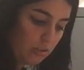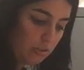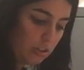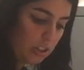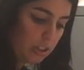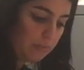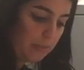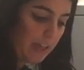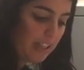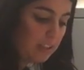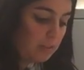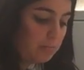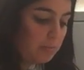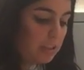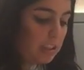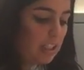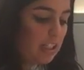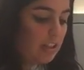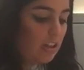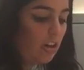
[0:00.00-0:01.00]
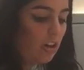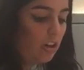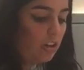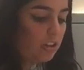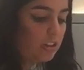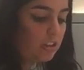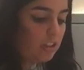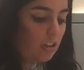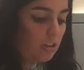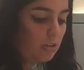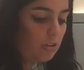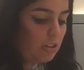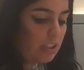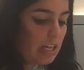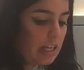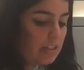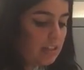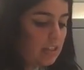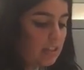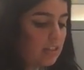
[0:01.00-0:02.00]
respect, but then also
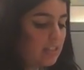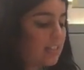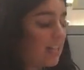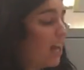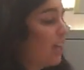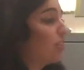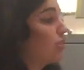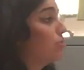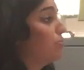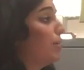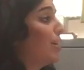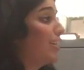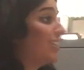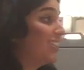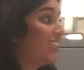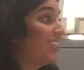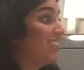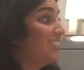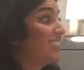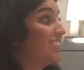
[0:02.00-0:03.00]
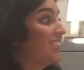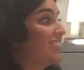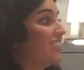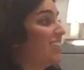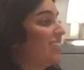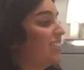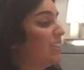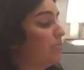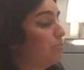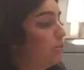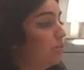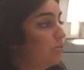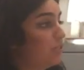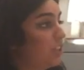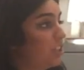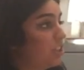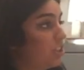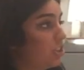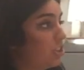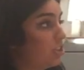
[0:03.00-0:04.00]
that Statler recognizes that the
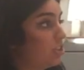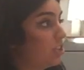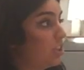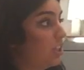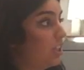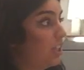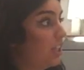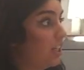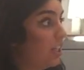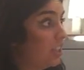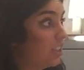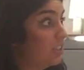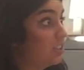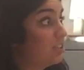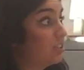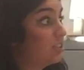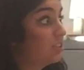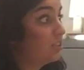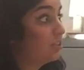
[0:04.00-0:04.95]
movie industry is